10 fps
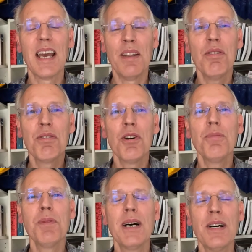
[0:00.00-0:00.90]
And the
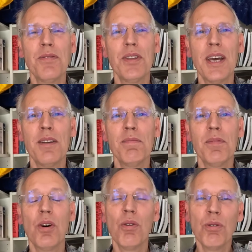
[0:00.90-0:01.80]
third part then,
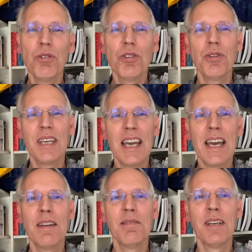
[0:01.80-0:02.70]
also
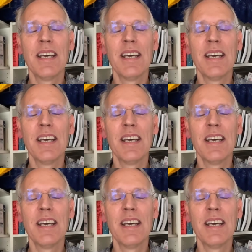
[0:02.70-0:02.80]
again,